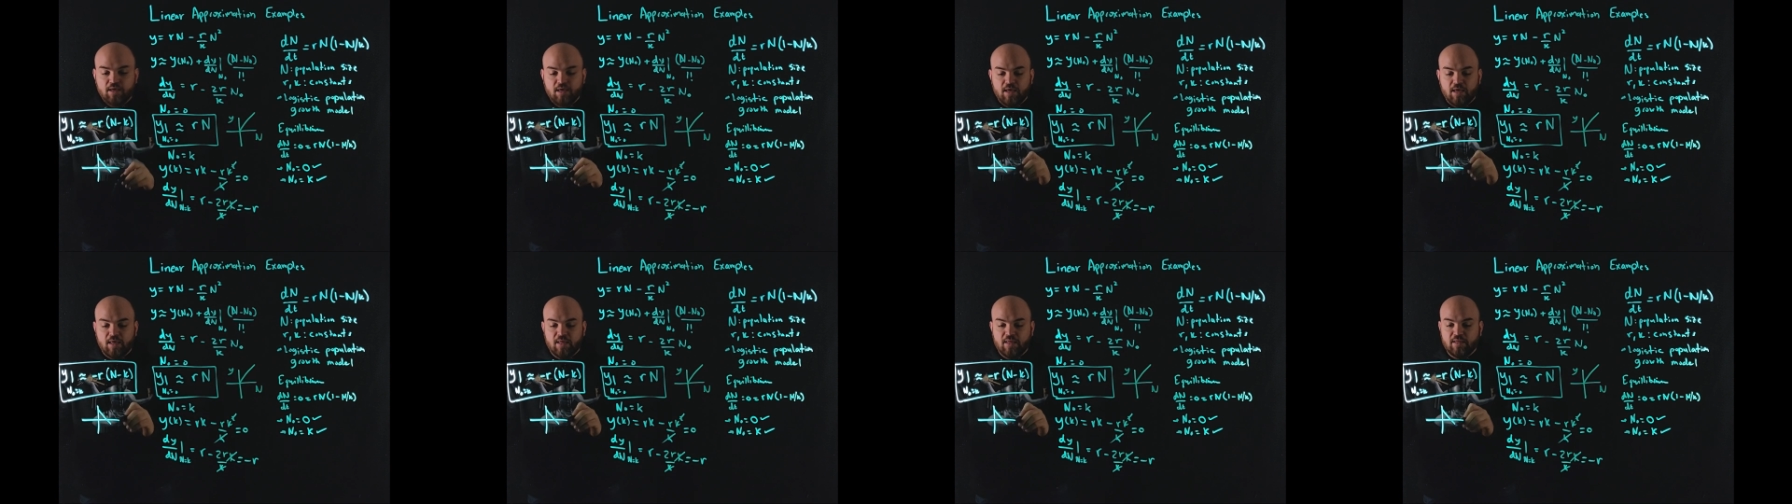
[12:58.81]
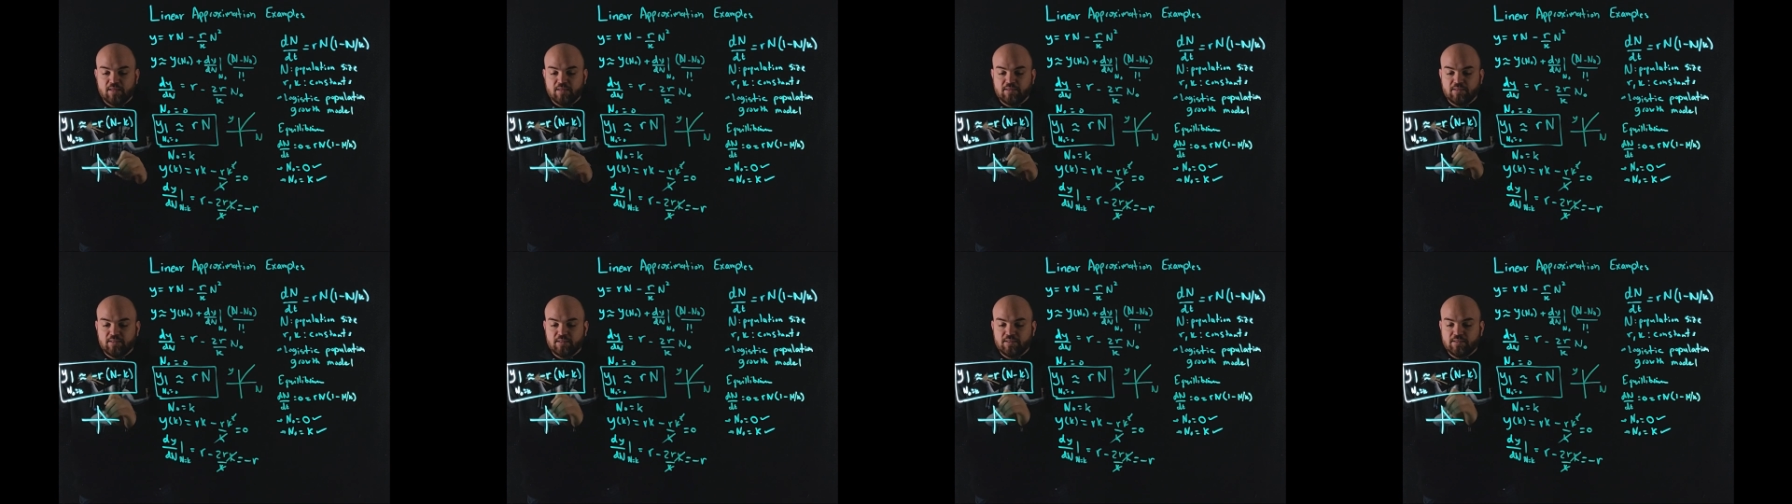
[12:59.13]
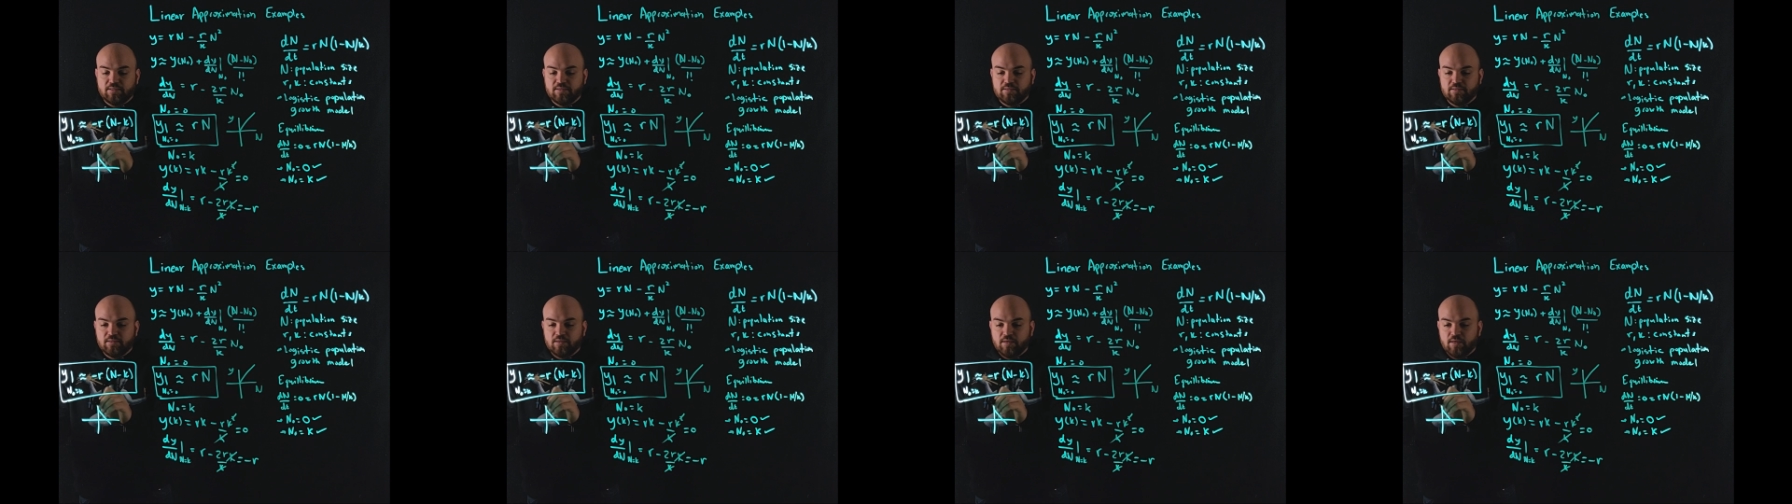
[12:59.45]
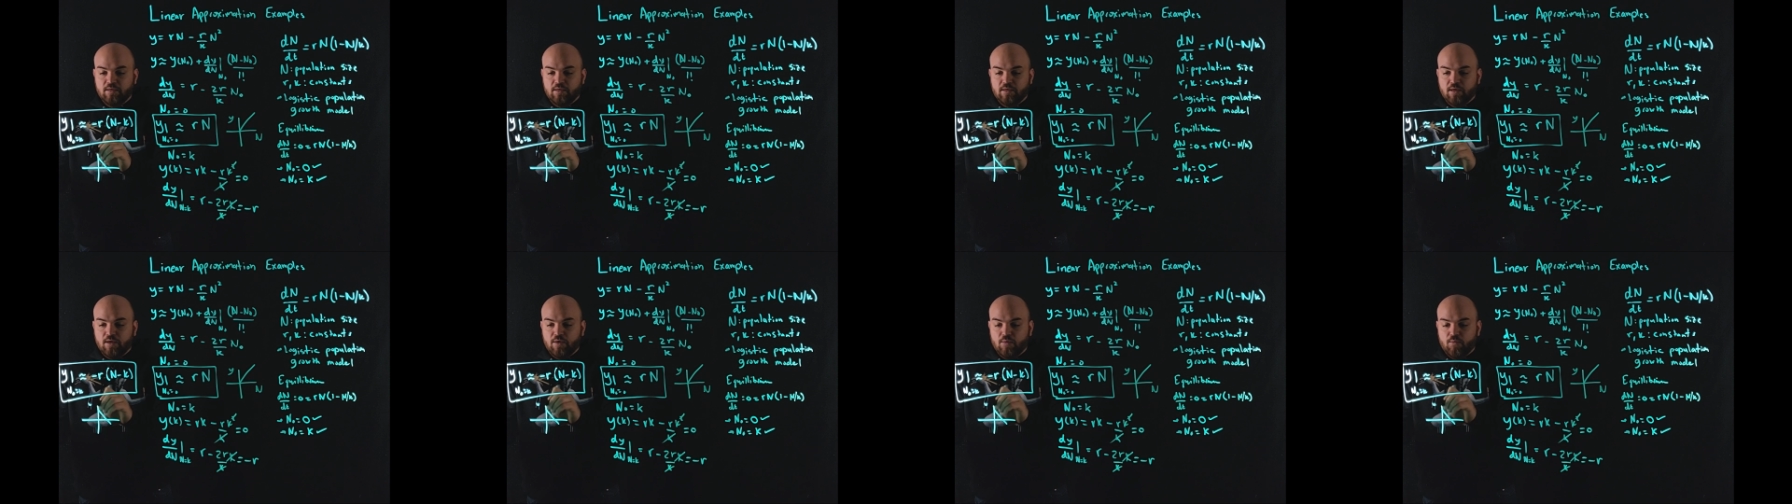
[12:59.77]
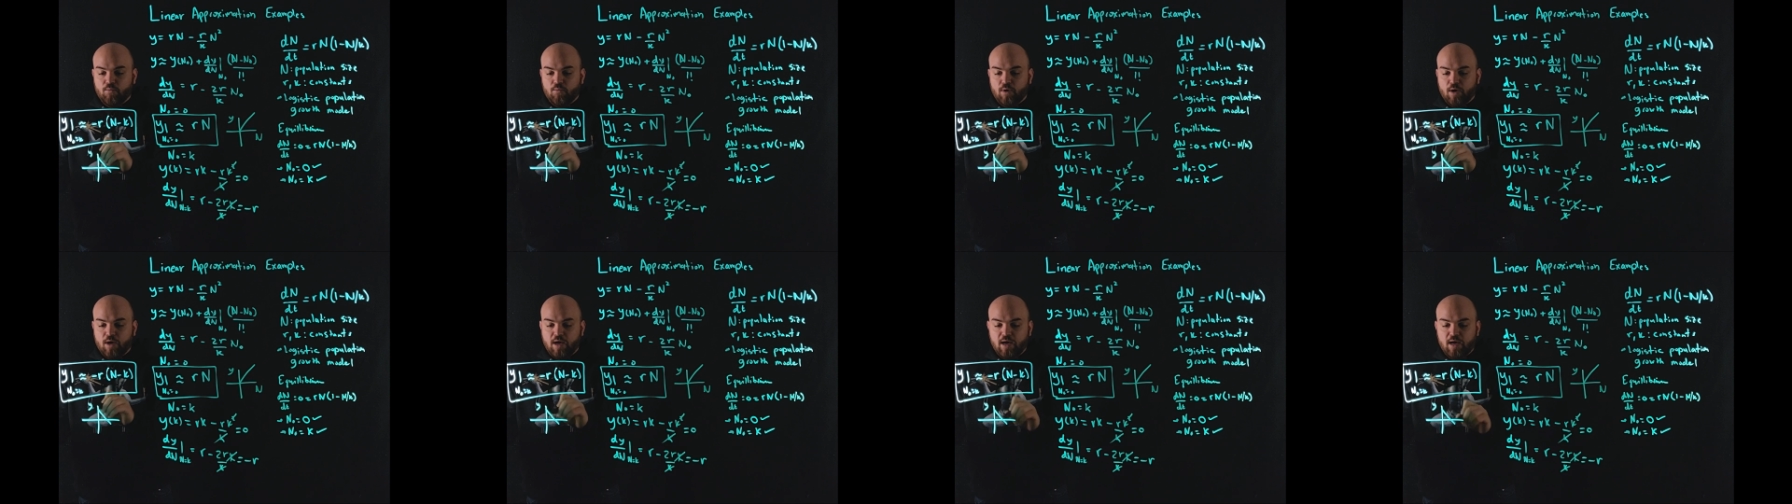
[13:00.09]
And this is
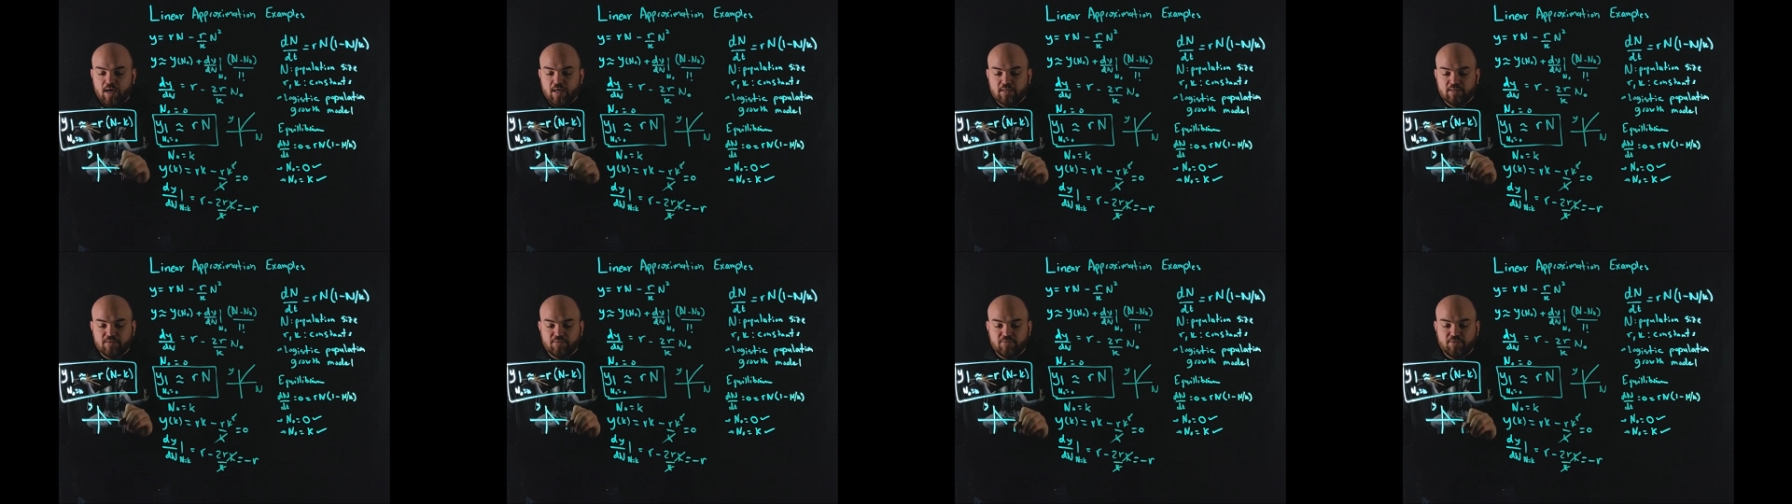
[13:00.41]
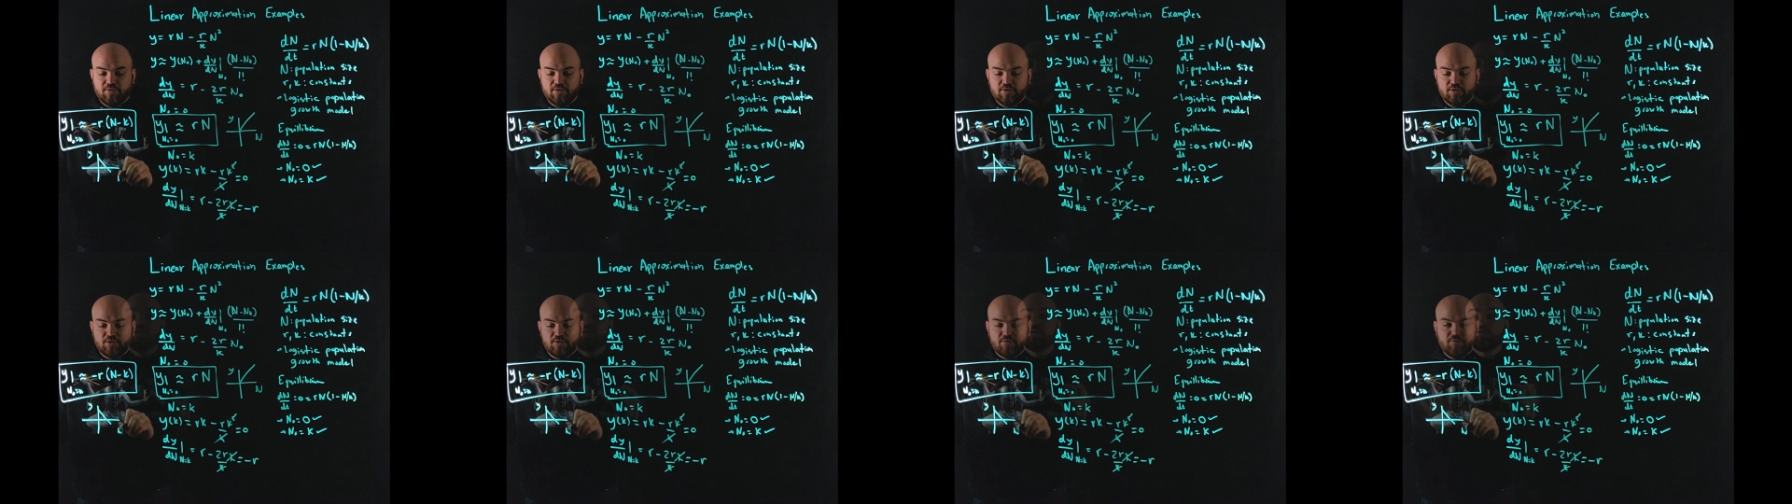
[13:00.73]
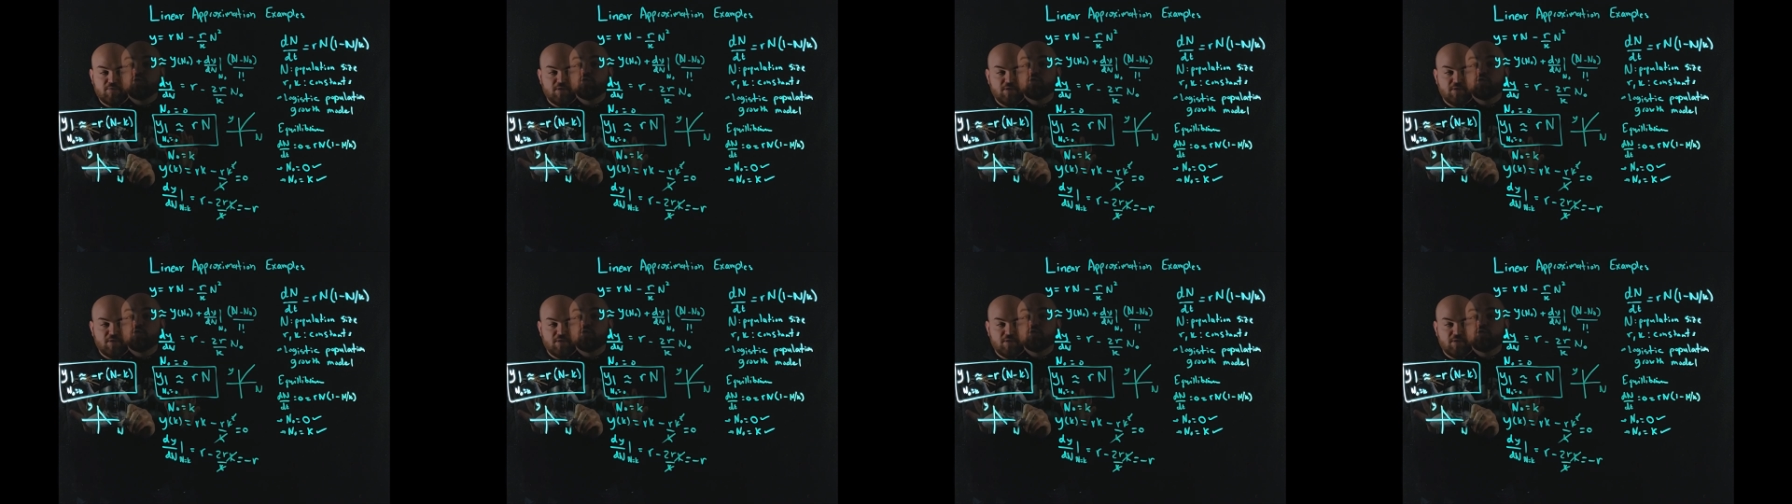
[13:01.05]
y as a function